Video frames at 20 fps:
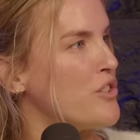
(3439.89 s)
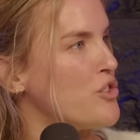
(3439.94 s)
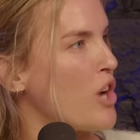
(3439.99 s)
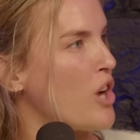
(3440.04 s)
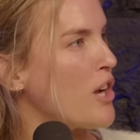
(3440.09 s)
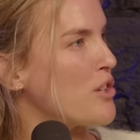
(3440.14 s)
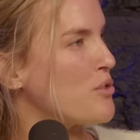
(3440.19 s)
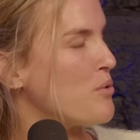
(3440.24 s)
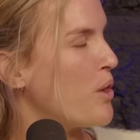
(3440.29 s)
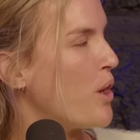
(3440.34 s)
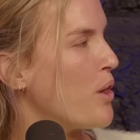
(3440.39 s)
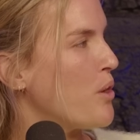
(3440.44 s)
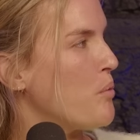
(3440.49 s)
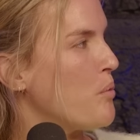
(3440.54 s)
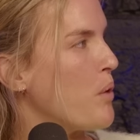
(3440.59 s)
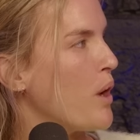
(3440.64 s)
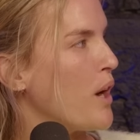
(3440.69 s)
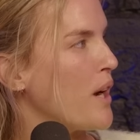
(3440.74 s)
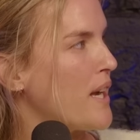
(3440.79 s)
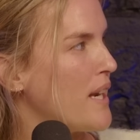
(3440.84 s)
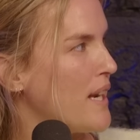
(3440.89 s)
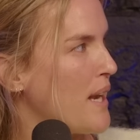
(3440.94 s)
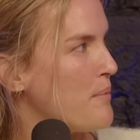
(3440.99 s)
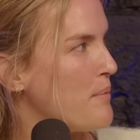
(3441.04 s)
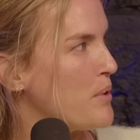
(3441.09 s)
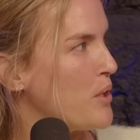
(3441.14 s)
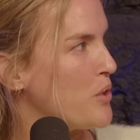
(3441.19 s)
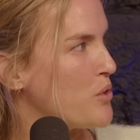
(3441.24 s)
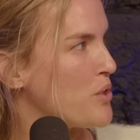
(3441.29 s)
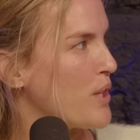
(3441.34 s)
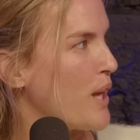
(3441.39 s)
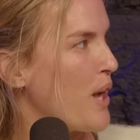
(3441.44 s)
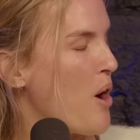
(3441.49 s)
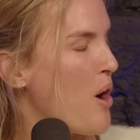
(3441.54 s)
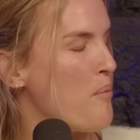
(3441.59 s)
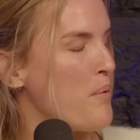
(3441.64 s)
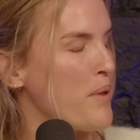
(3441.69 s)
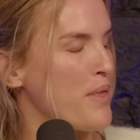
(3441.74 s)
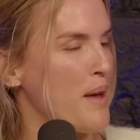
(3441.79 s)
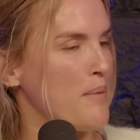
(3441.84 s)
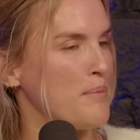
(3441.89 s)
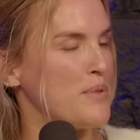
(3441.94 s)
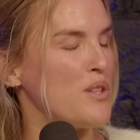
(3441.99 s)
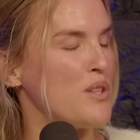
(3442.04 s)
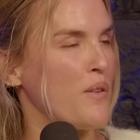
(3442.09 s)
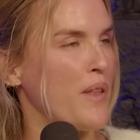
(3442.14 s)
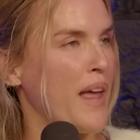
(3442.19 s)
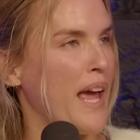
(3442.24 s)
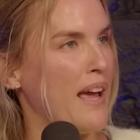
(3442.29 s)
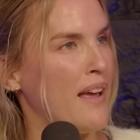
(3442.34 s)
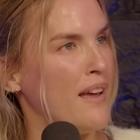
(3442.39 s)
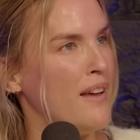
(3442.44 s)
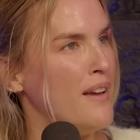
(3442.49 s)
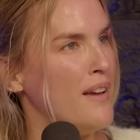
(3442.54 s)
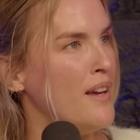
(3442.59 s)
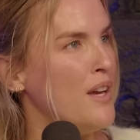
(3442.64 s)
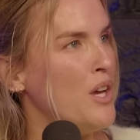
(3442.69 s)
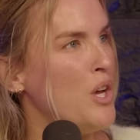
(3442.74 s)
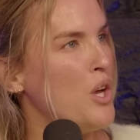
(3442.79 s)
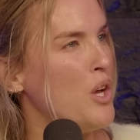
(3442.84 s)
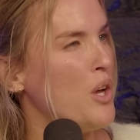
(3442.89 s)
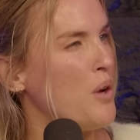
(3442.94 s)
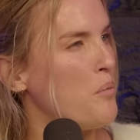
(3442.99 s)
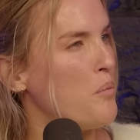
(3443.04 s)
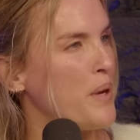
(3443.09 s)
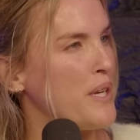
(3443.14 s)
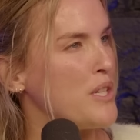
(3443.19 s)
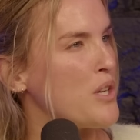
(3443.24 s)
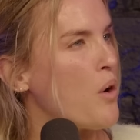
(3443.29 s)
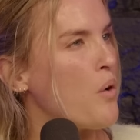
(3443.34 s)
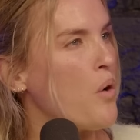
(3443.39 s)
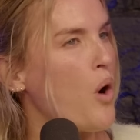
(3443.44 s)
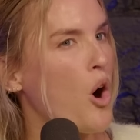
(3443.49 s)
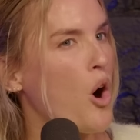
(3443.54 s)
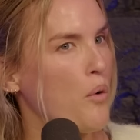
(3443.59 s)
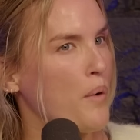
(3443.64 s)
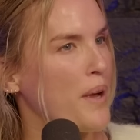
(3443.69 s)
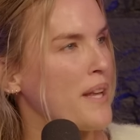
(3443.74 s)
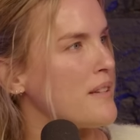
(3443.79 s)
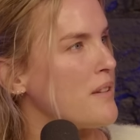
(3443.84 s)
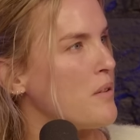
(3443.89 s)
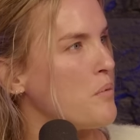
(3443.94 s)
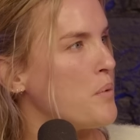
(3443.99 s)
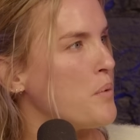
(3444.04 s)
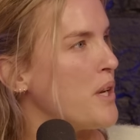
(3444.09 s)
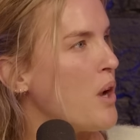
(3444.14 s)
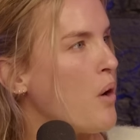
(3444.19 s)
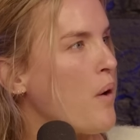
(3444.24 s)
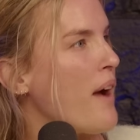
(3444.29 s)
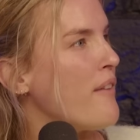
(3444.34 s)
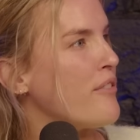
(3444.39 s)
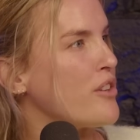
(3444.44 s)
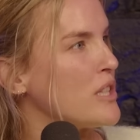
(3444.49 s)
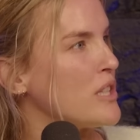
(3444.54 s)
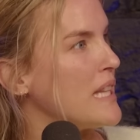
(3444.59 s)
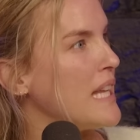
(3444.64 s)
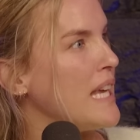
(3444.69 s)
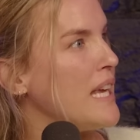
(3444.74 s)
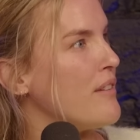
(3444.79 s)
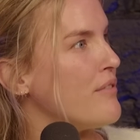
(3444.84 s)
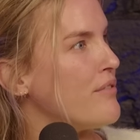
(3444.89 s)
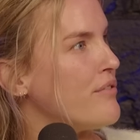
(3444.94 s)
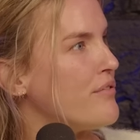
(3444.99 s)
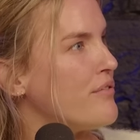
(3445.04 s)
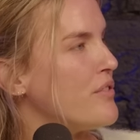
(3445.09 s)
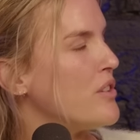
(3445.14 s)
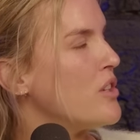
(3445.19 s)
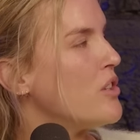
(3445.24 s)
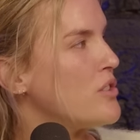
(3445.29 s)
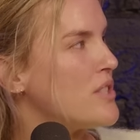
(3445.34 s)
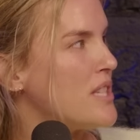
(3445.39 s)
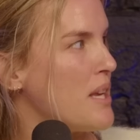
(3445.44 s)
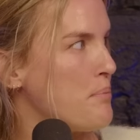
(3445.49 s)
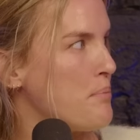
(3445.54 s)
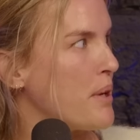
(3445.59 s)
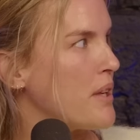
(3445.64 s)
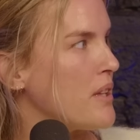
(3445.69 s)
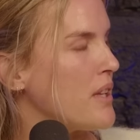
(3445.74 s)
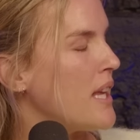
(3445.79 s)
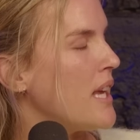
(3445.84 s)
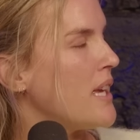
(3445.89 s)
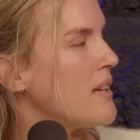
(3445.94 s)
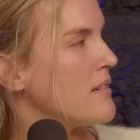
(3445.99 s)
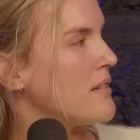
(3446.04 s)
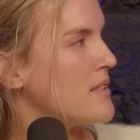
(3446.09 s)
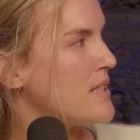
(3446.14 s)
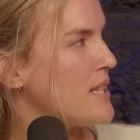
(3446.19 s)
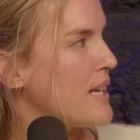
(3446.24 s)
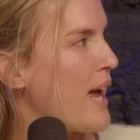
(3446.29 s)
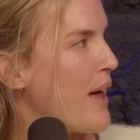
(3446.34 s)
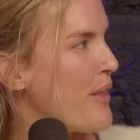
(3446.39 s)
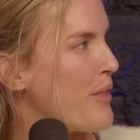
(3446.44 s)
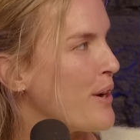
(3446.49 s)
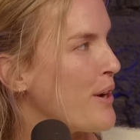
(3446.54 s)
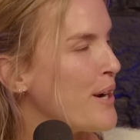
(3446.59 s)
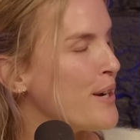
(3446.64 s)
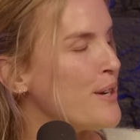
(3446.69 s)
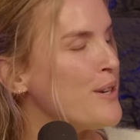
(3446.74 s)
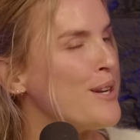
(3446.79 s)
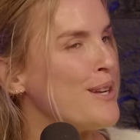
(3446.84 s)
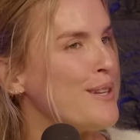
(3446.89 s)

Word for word: Josh will go to work and I'm usually home with them. So like we don't always we don't ever leave typically together.